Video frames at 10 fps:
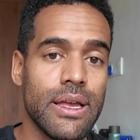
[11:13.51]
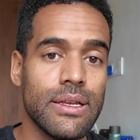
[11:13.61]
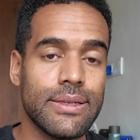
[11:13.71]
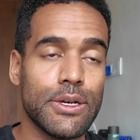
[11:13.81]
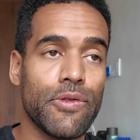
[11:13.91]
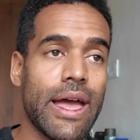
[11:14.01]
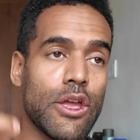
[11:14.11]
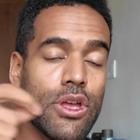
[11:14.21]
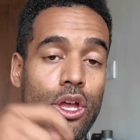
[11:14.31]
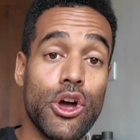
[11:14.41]
so that
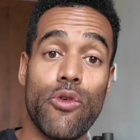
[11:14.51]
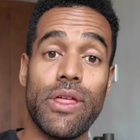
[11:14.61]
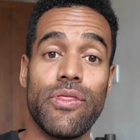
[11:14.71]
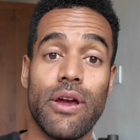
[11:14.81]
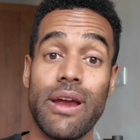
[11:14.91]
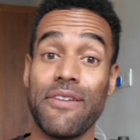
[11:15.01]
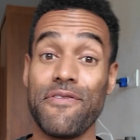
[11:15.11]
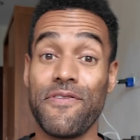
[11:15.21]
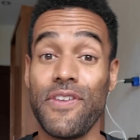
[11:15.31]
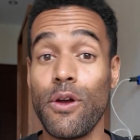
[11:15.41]
you can go in there and
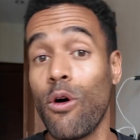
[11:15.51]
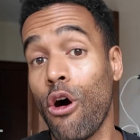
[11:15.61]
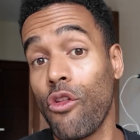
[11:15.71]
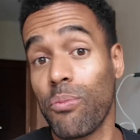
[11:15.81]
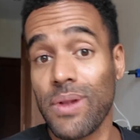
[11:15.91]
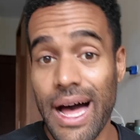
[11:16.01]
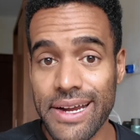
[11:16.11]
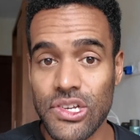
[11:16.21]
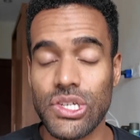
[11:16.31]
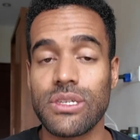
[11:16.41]
feel all the
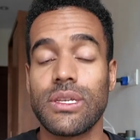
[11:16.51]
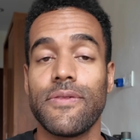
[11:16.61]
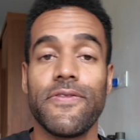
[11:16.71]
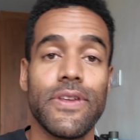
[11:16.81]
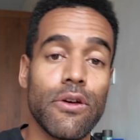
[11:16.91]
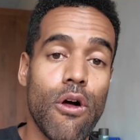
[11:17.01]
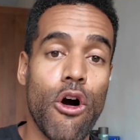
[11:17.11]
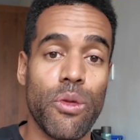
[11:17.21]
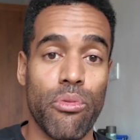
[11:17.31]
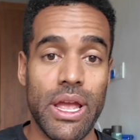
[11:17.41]
blockages, feel
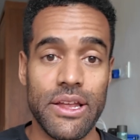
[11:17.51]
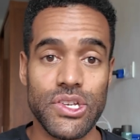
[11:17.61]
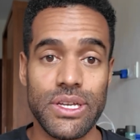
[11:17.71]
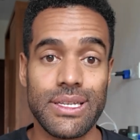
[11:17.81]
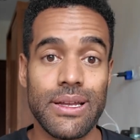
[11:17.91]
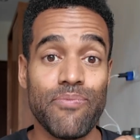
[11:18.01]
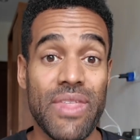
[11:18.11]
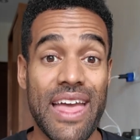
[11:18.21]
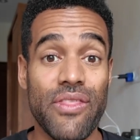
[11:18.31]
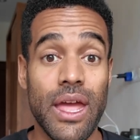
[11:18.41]
all the breakages,
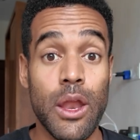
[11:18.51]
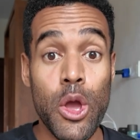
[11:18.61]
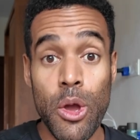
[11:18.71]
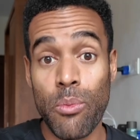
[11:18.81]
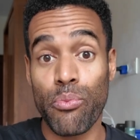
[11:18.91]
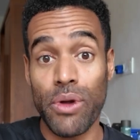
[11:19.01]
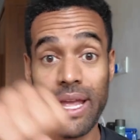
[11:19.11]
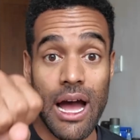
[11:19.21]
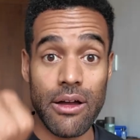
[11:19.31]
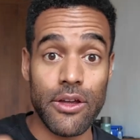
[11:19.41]
and then
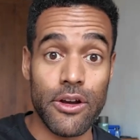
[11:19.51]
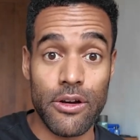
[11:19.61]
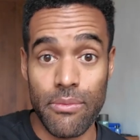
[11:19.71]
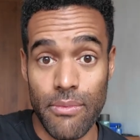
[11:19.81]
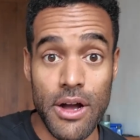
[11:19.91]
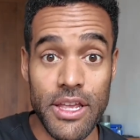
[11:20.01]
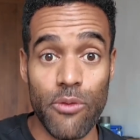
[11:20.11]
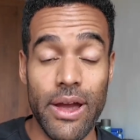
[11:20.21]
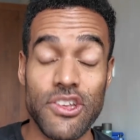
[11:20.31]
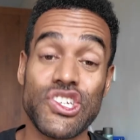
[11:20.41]
bring out your monkey
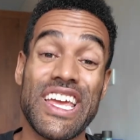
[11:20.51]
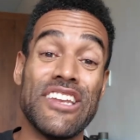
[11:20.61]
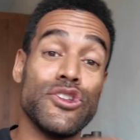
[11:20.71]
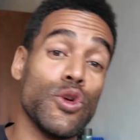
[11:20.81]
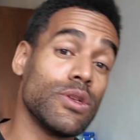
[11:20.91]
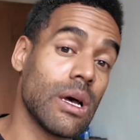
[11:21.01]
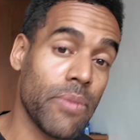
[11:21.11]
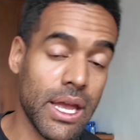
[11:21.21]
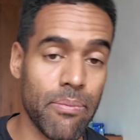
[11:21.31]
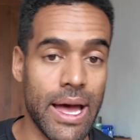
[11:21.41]
wrench and do
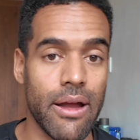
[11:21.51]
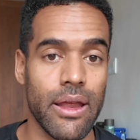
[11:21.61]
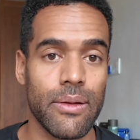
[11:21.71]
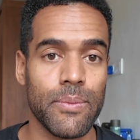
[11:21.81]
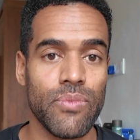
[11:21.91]
something about it.